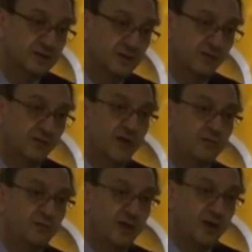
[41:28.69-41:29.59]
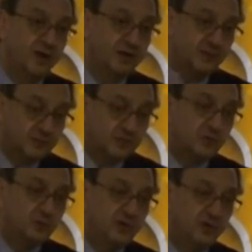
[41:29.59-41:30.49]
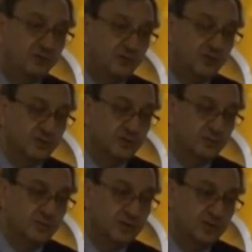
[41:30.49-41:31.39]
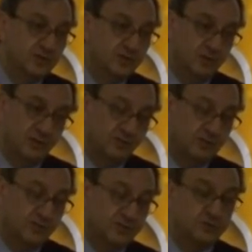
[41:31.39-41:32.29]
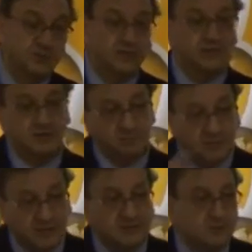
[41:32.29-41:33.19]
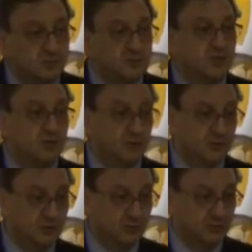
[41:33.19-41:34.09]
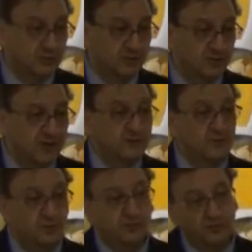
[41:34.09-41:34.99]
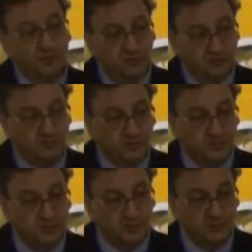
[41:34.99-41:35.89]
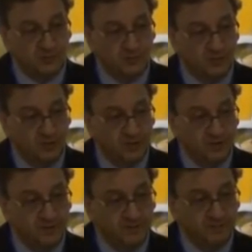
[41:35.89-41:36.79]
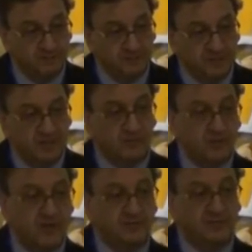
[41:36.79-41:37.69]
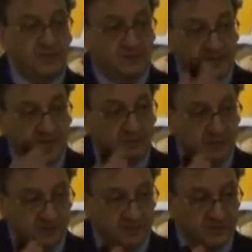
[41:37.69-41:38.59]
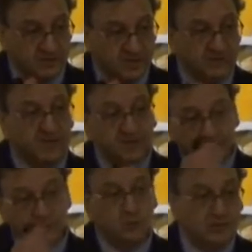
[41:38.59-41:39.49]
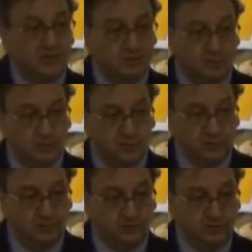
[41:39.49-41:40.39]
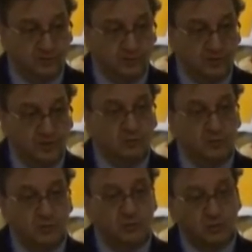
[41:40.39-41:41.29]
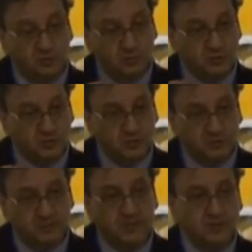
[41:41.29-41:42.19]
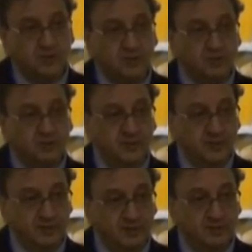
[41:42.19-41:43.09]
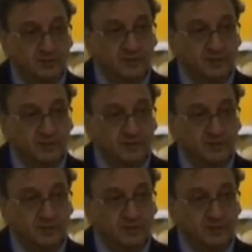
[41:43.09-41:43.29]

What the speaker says: of liposomal amphotericin B or amphotericin B plus posaconazole. I don't know if you heard of posaconazole, but now they have it in tablets, and that is well absorbed. And we usually use the combination in the beginning